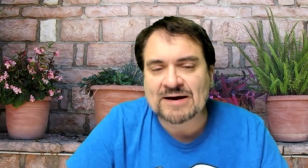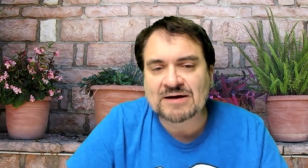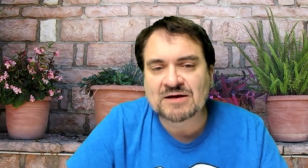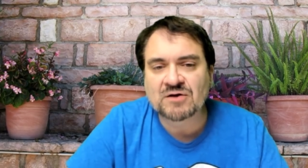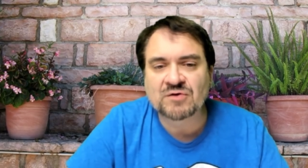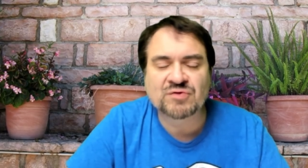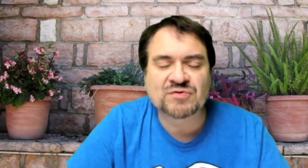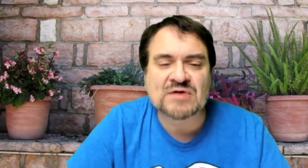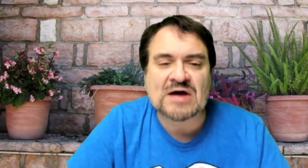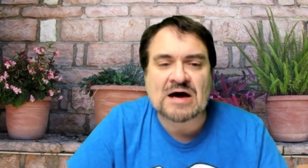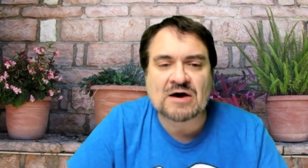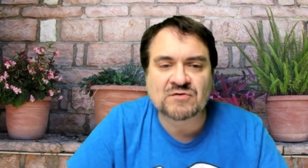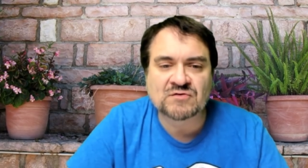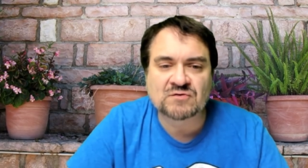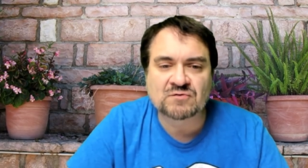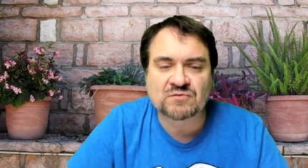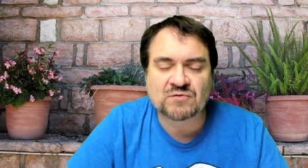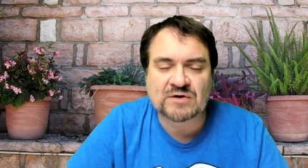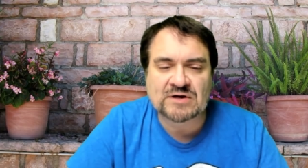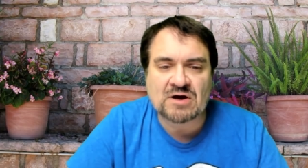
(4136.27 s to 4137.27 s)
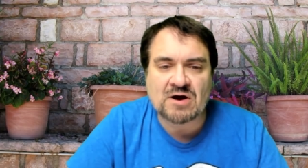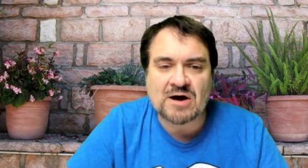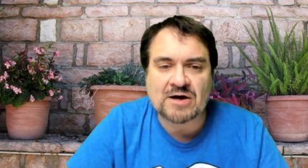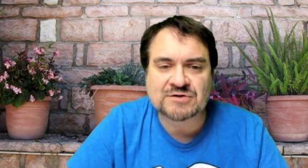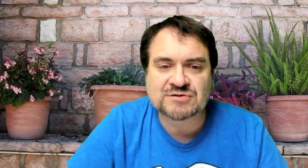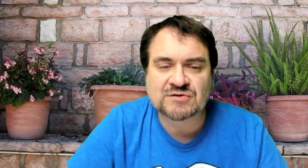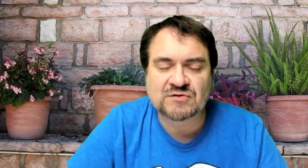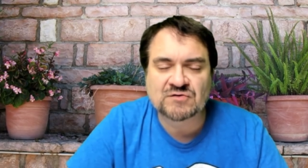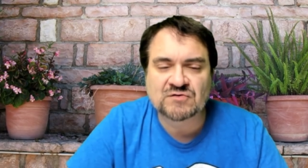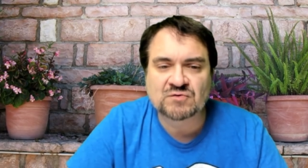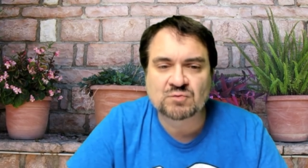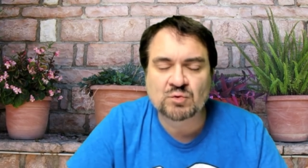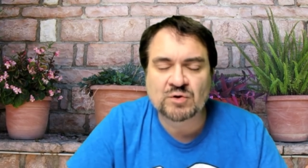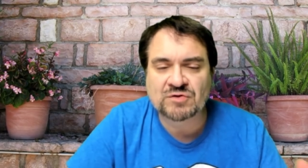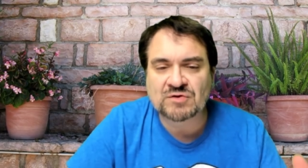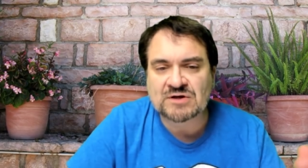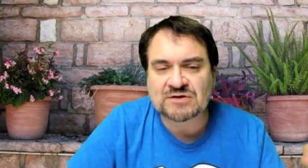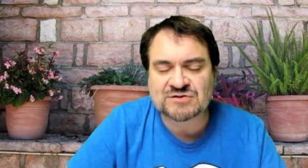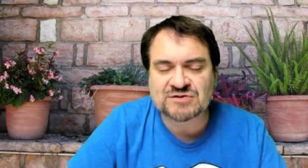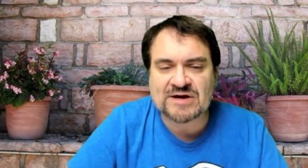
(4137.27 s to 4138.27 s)
I get a thousand free auctions
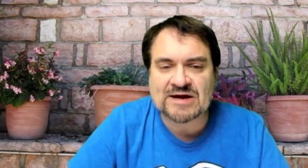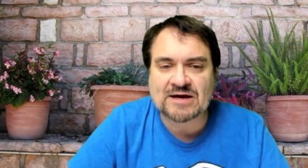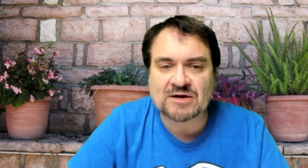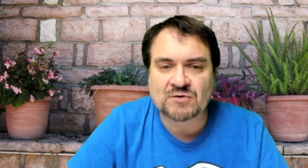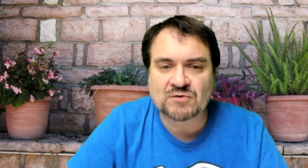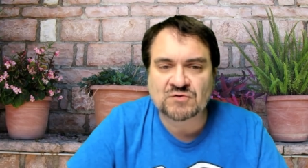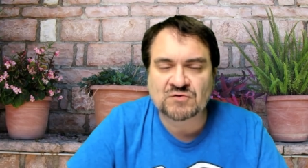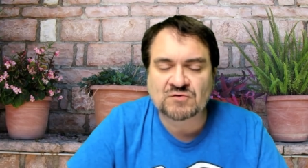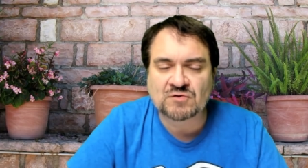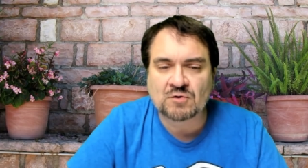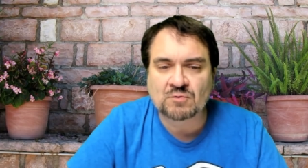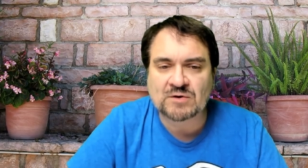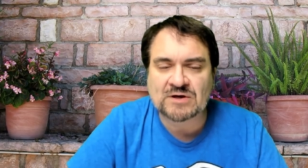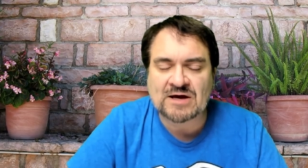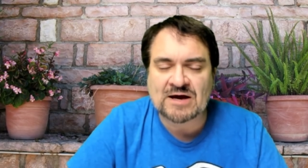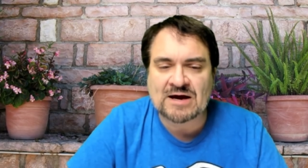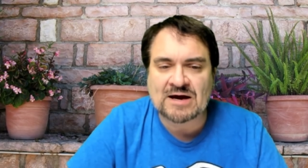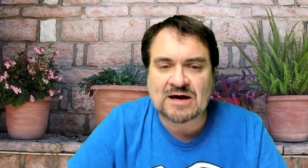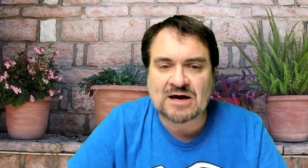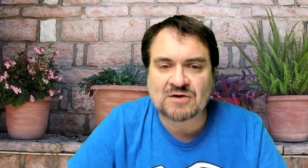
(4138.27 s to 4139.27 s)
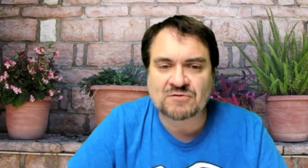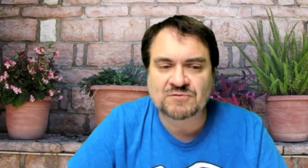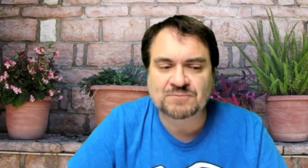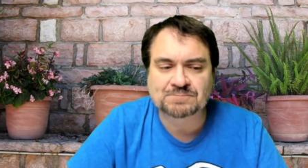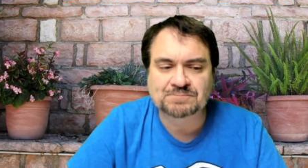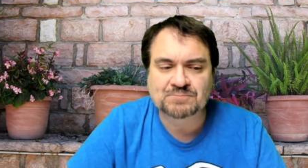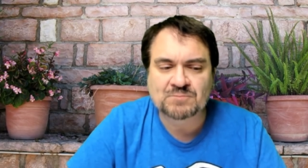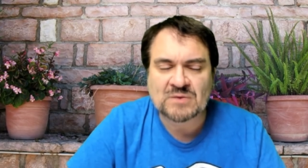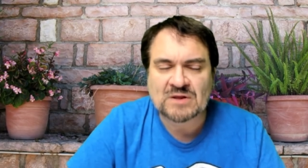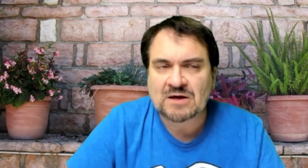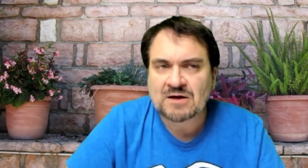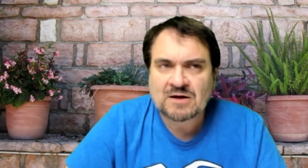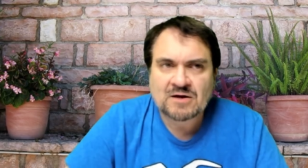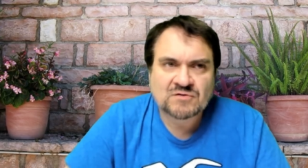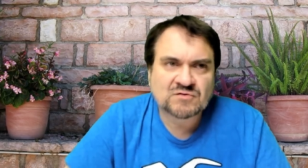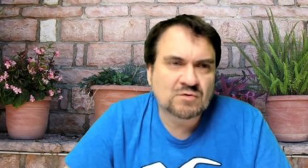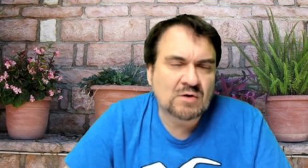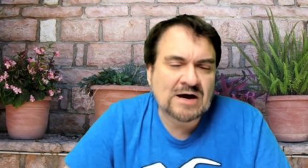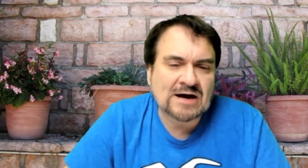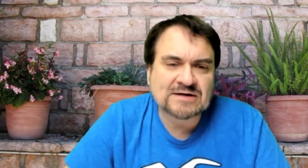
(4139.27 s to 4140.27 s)
with each anchor store we have,
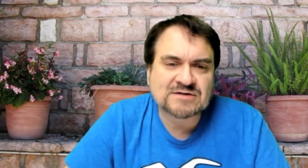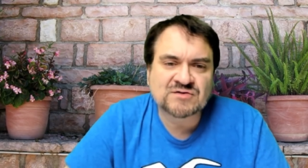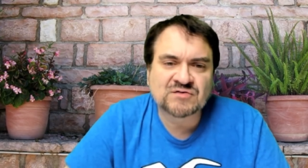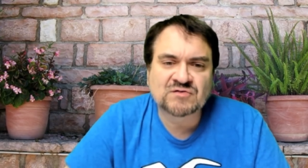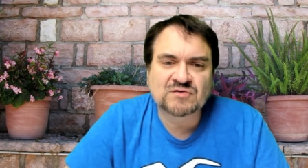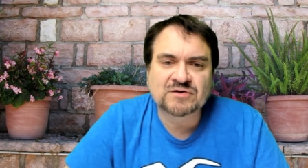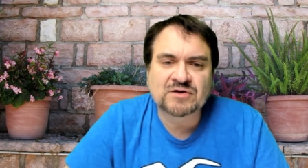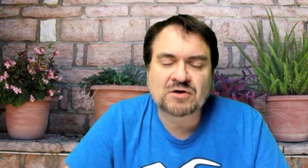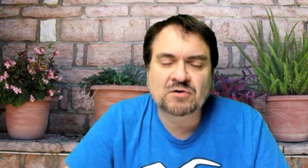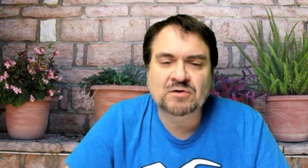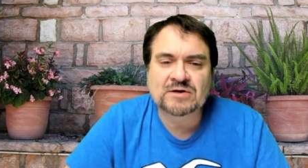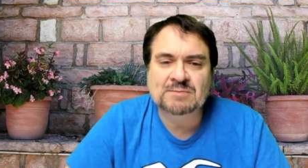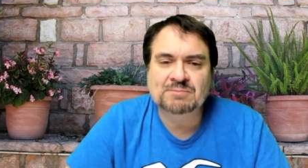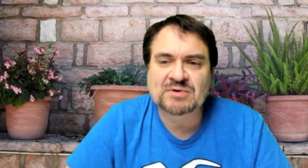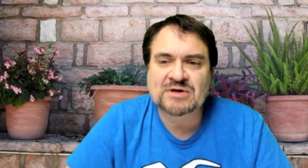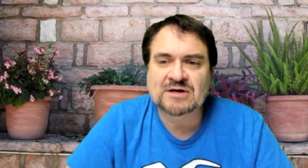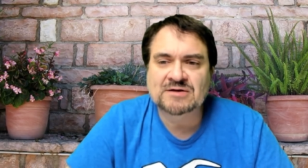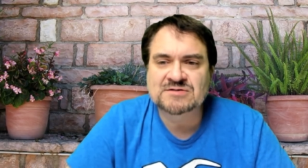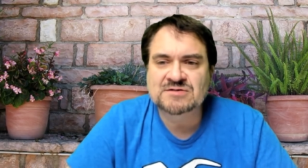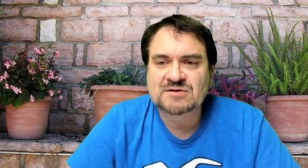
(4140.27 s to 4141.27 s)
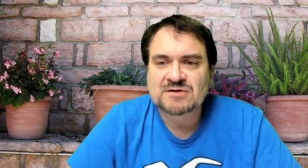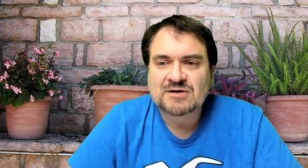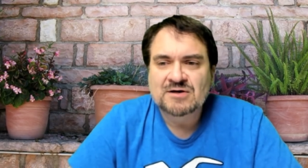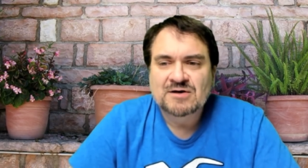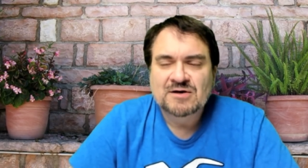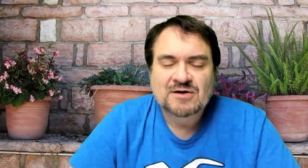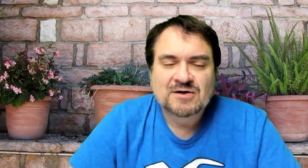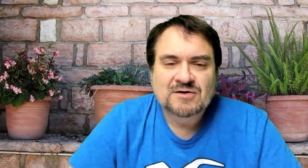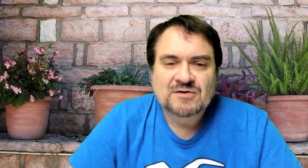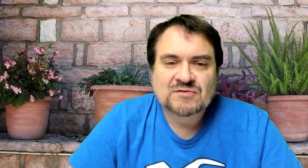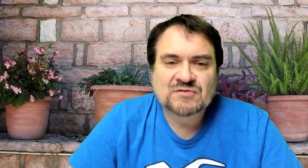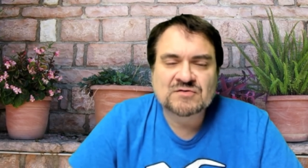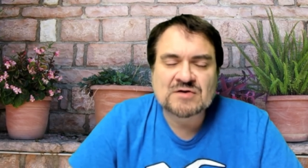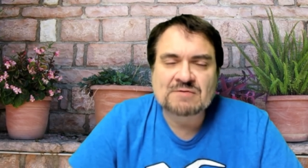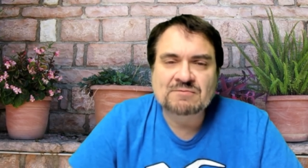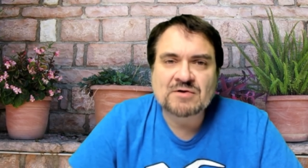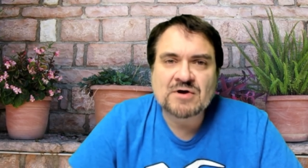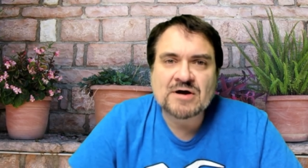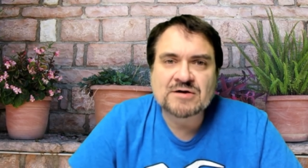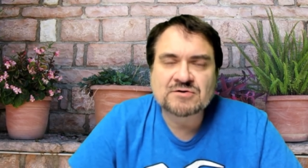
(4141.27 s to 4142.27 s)
so I just literally picked
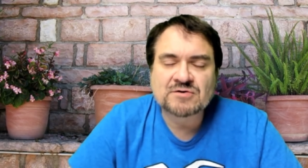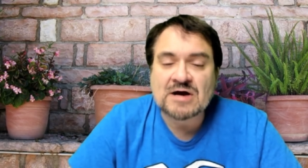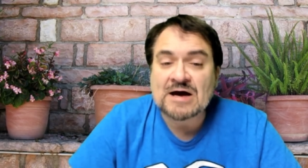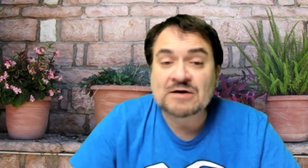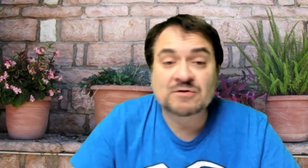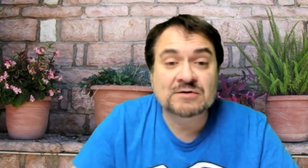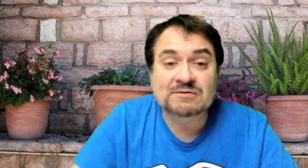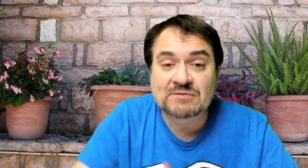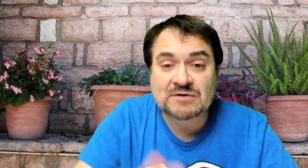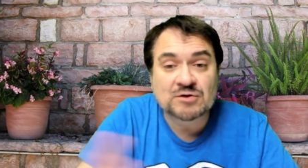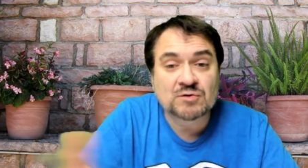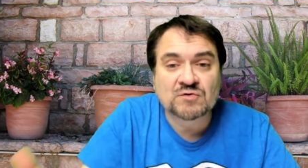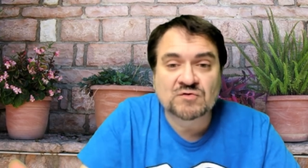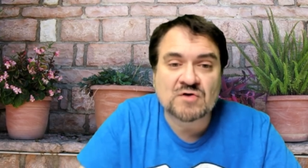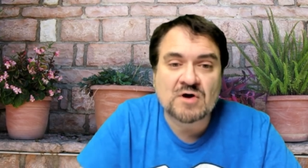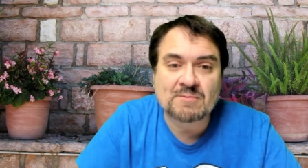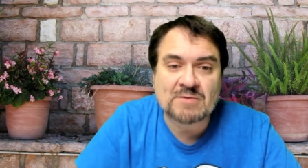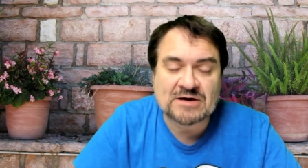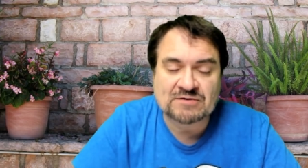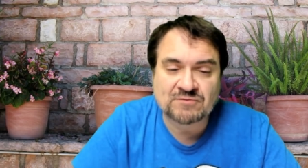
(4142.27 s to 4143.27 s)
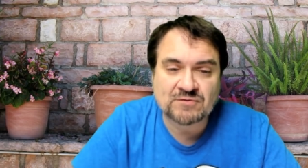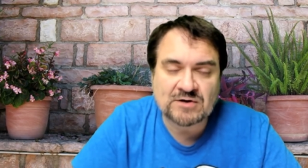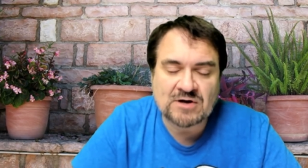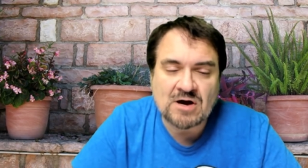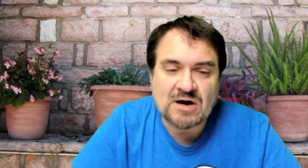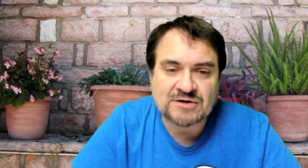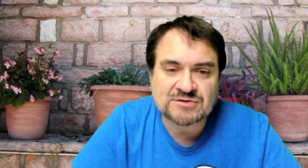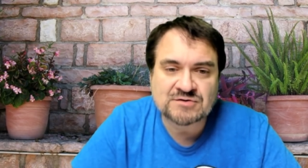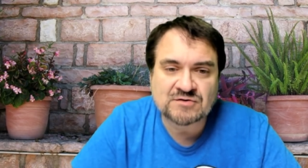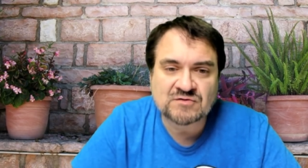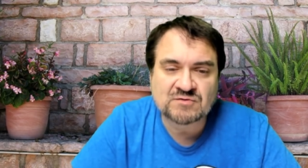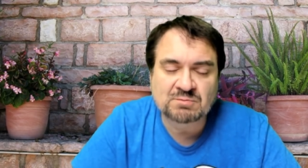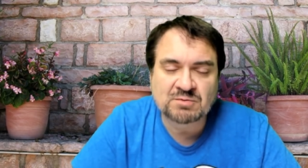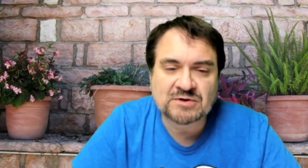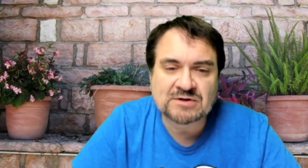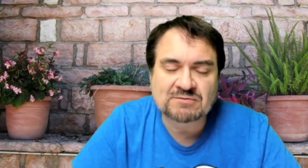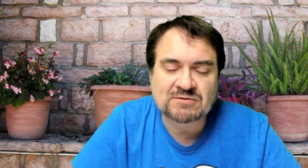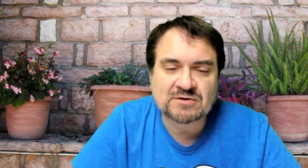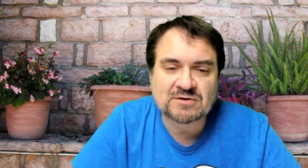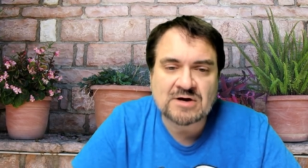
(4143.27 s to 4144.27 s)
several hundred. I don't even use all my free auctions,
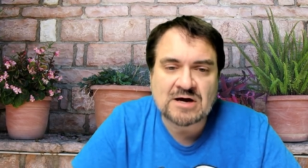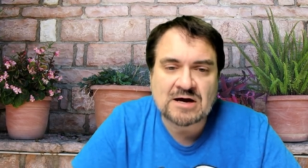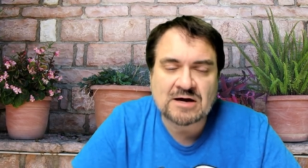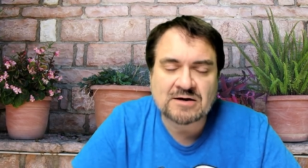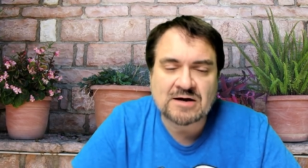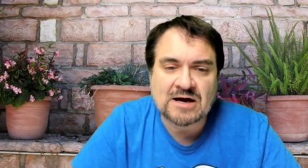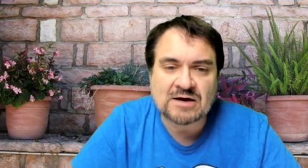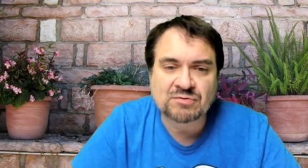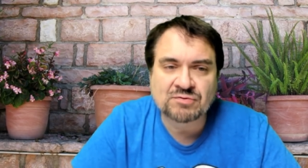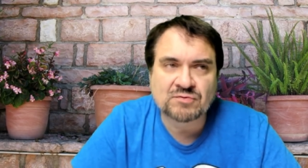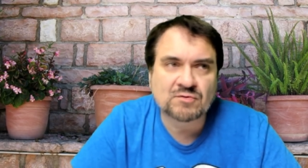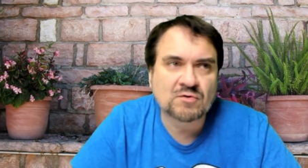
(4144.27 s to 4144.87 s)
believe it or not. I